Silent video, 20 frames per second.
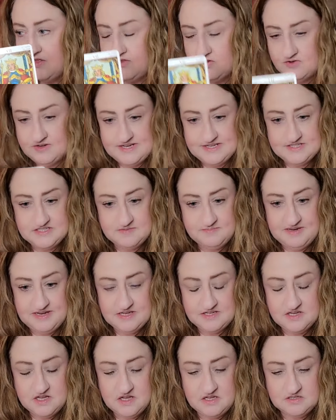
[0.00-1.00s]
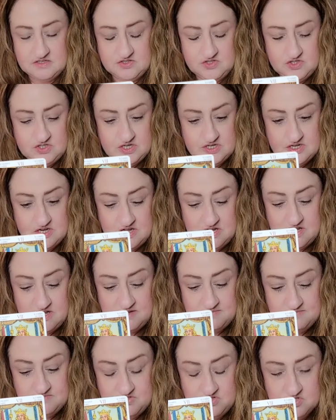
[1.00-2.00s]
There needs to be
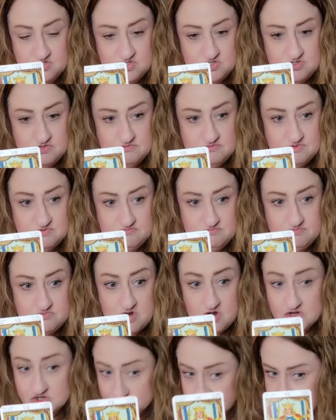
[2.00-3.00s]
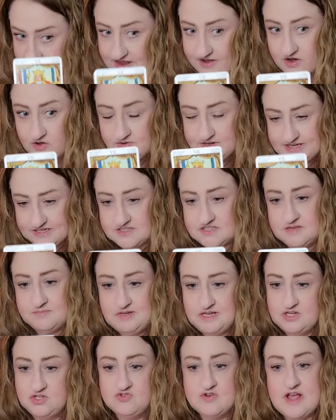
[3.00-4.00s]
your dark shadow needs to
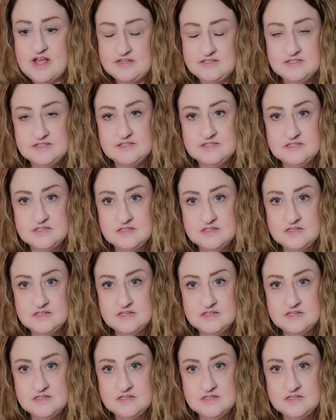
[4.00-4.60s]
be addressed.